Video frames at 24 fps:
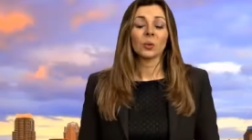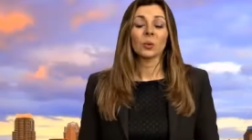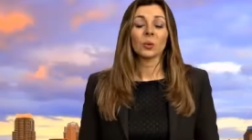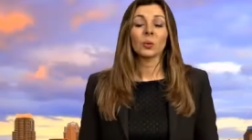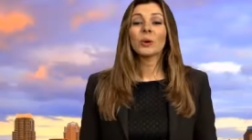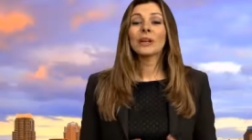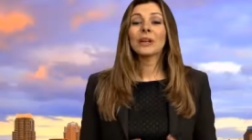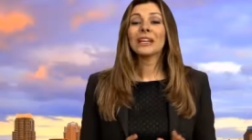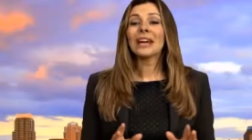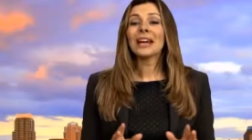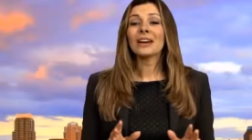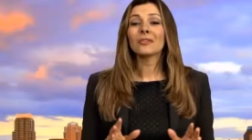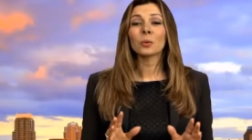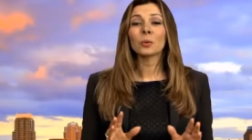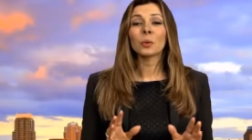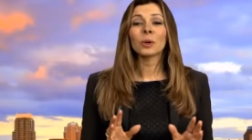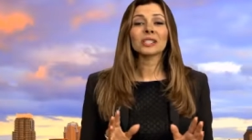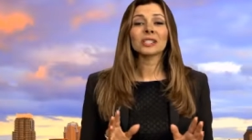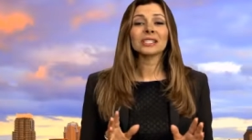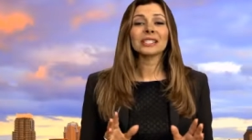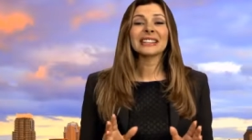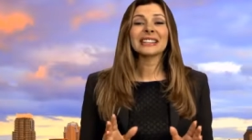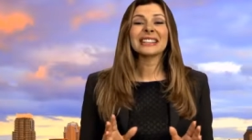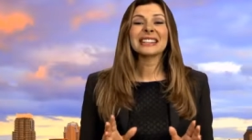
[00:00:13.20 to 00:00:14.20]
We have
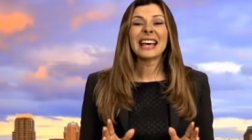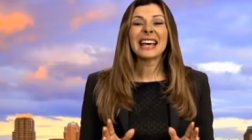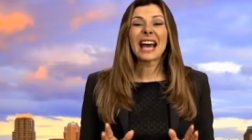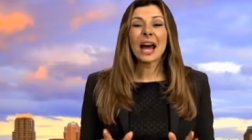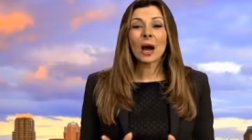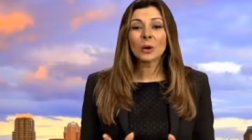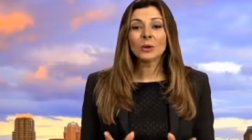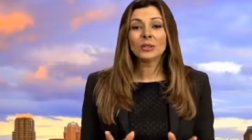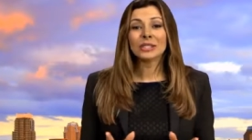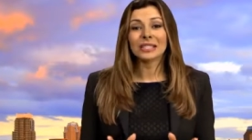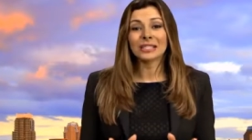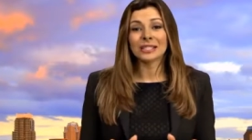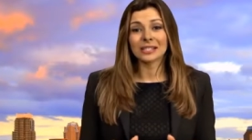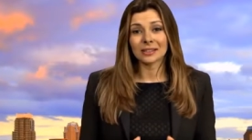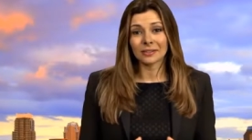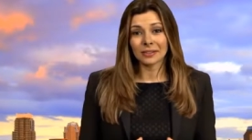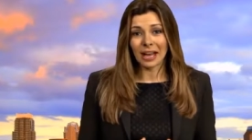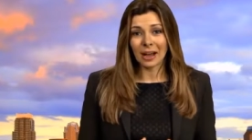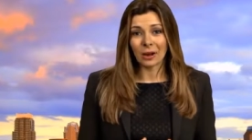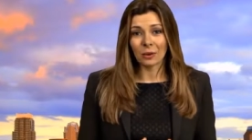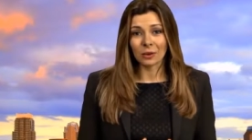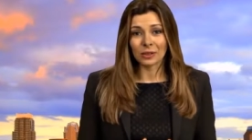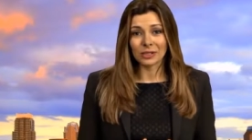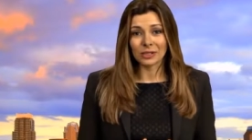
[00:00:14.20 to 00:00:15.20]
worked thousands of
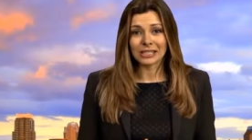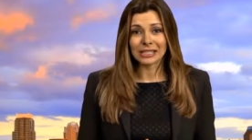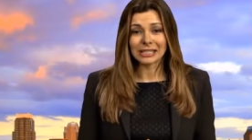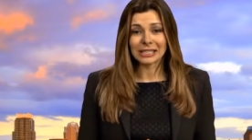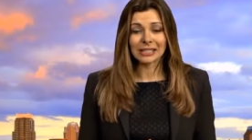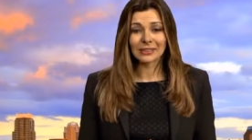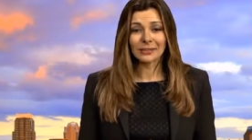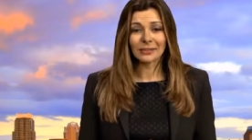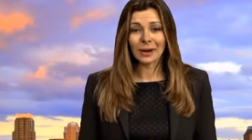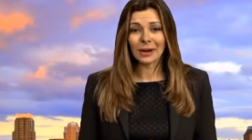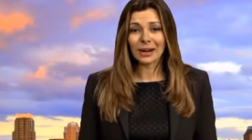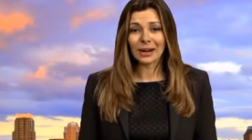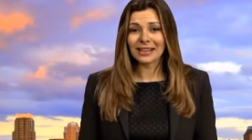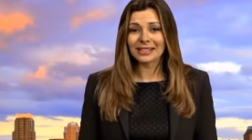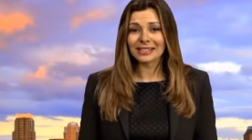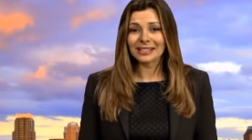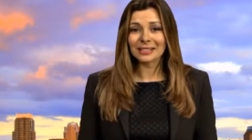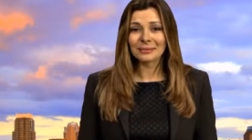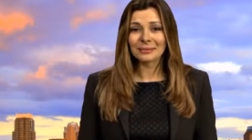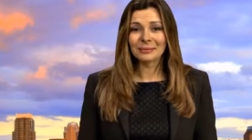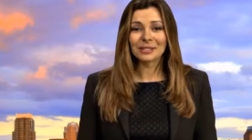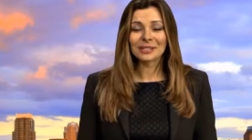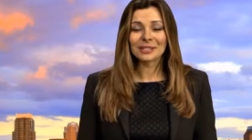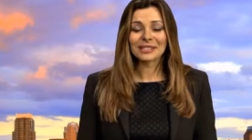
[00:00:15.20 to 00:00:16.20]
hours to give our
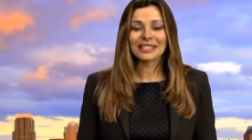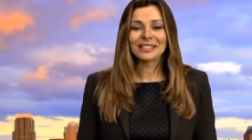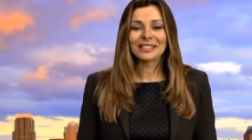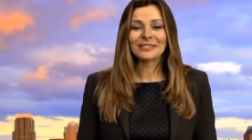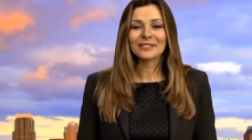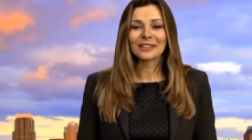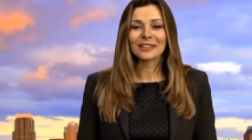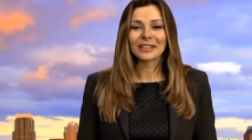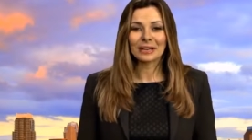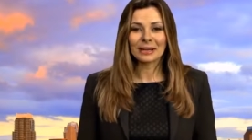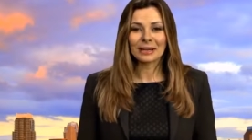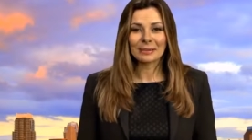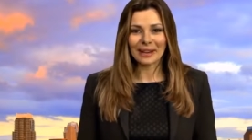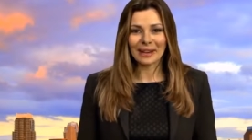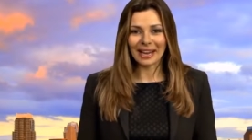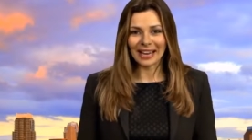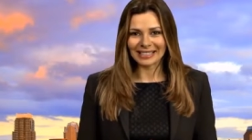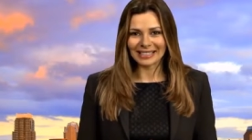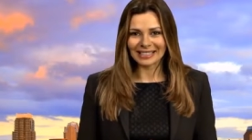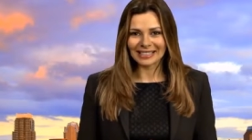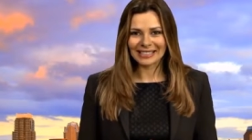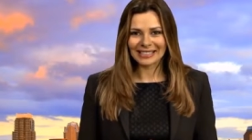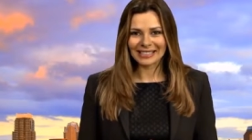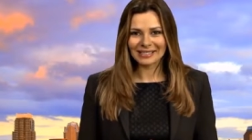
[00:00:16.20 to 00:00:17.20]
customers the very
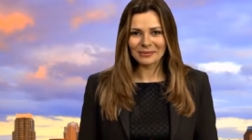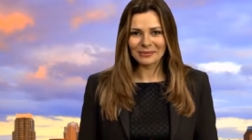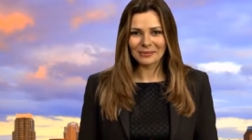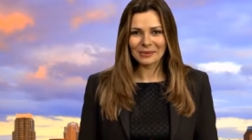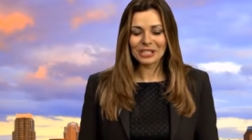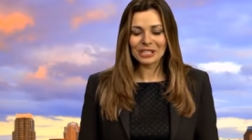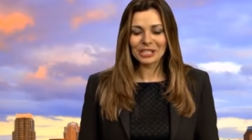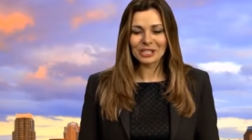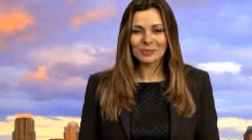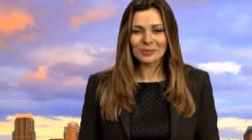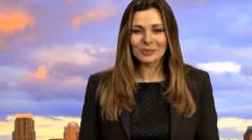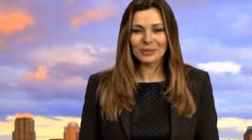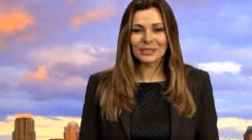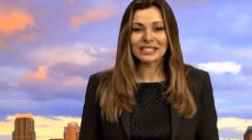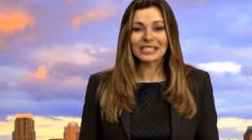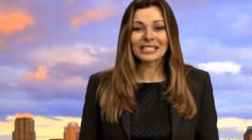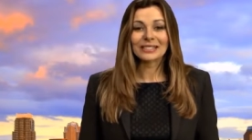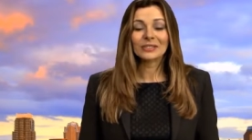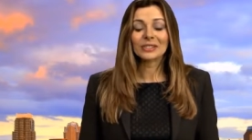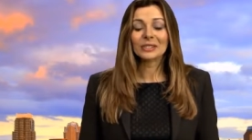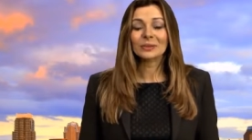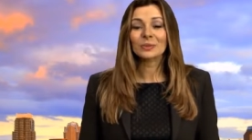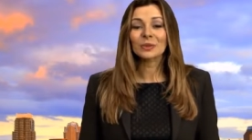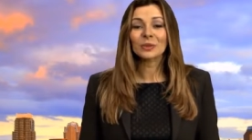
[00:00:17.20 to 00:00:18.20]
best. We just
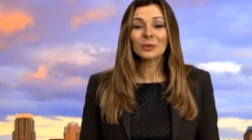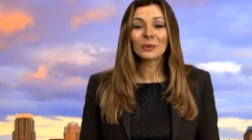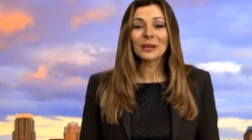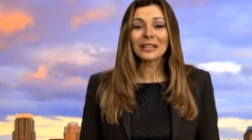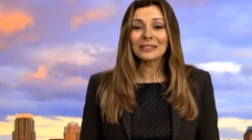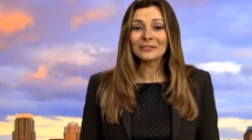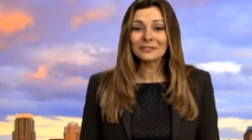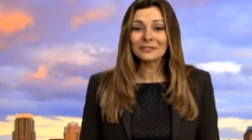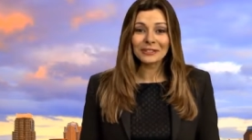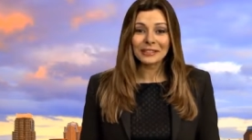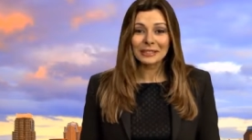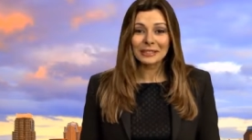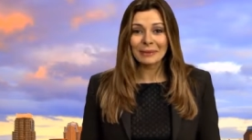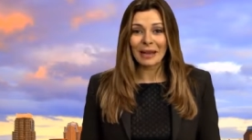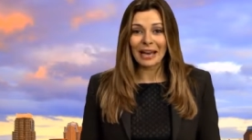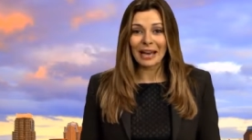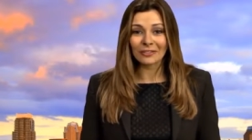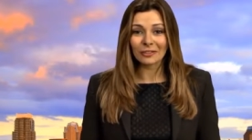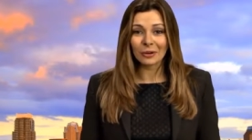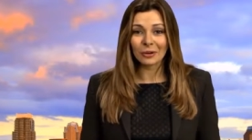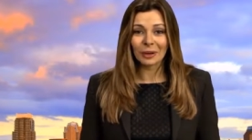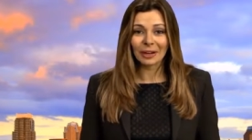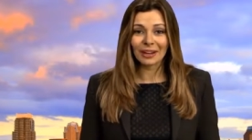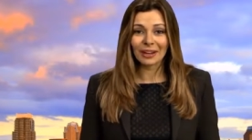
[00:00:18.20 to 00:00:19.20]
received some great
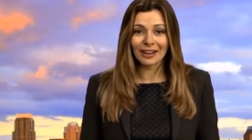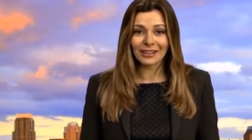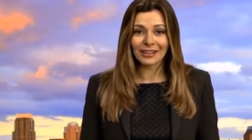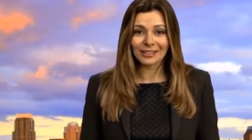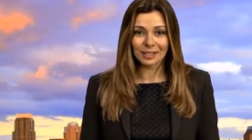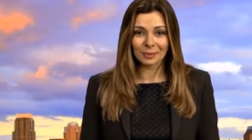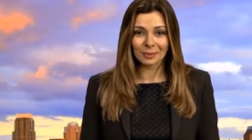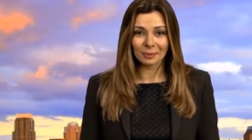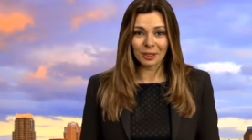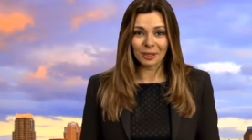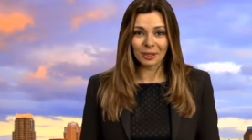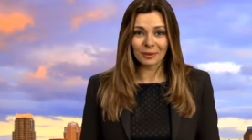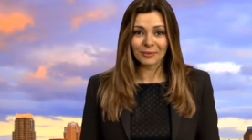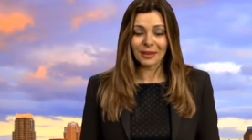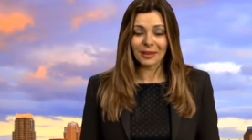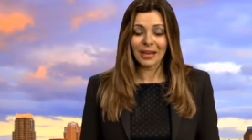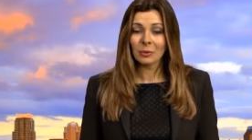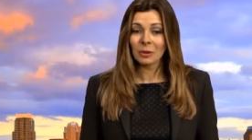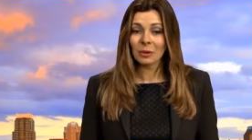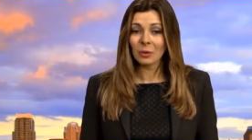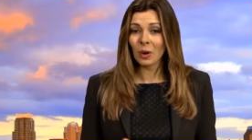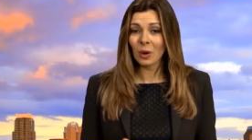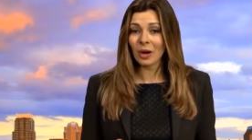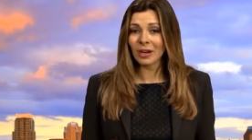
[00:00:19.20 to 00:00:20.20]
feedback from a customer,
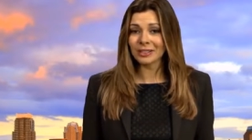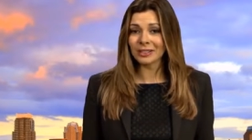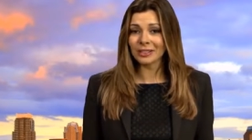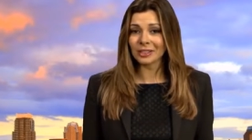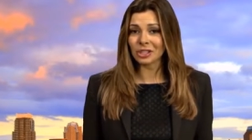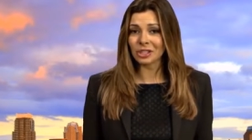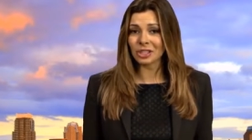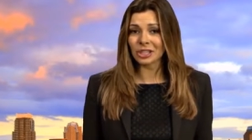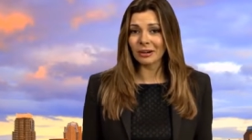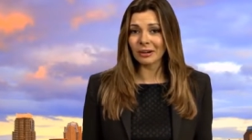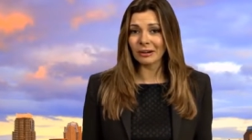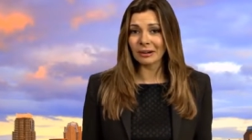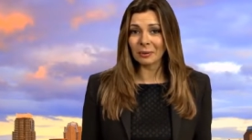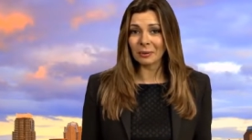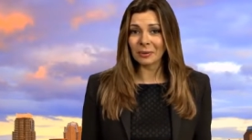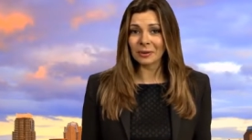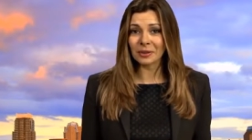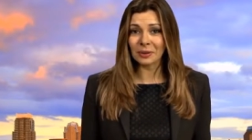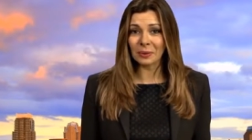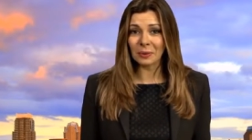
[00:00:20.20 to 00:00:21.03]
and we wanted to share it with the